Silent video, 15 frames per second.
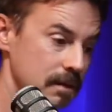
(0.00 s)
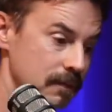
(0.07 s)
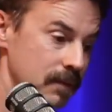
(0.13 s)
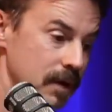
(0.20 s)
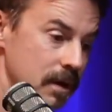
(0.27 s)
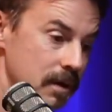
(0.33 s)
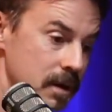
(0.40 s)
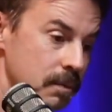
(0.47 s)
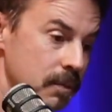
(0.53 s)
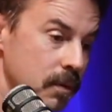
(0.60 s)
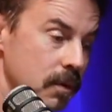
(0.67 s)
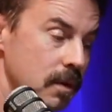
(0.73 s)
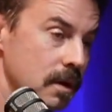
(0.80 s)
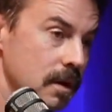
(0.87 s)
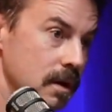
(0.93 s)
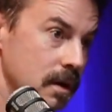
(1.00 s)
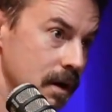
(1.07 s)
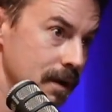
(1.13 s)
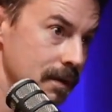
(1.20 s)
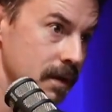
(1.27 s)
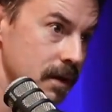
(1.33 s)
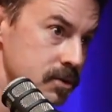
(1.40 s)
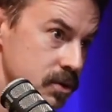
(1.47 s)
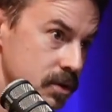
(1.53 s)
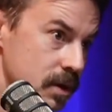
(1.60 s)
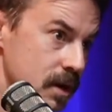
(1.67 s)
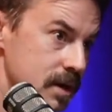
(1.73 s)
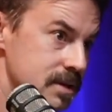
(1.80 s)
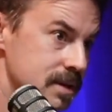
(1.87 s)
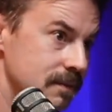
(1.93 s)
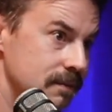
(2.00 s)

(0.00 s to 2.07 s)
very important on that trust,